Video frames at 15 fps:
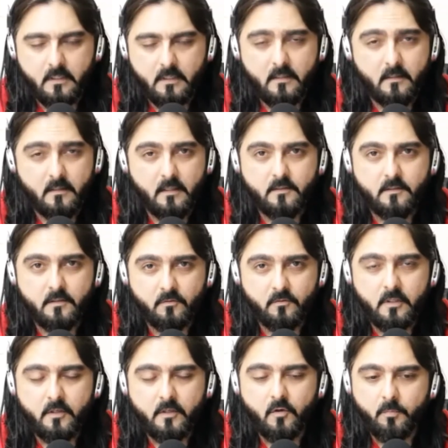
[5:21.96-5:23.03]
and that's a
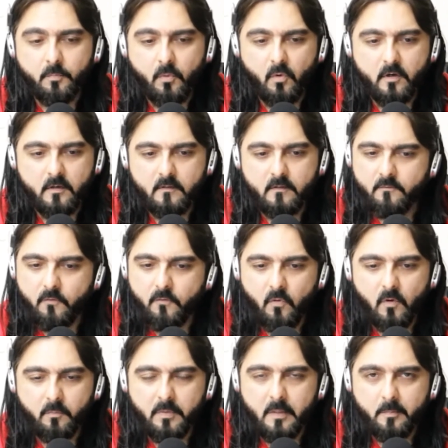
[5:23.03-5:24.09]
really good point
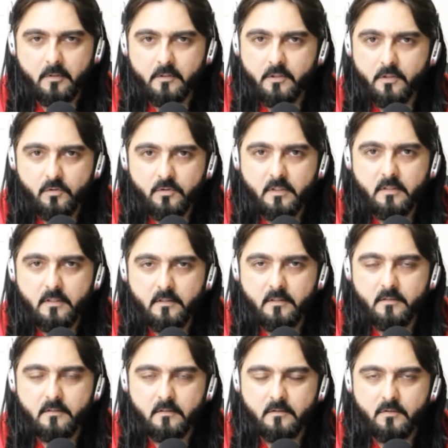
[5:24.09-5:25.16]
for people using
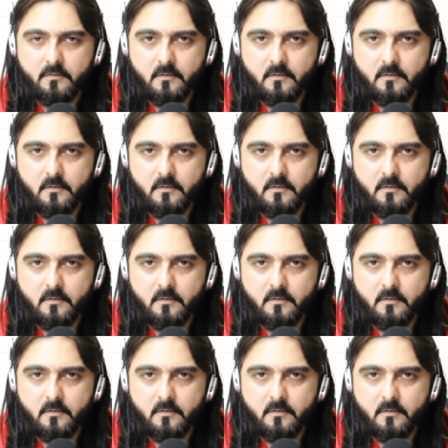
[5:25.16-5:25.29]
these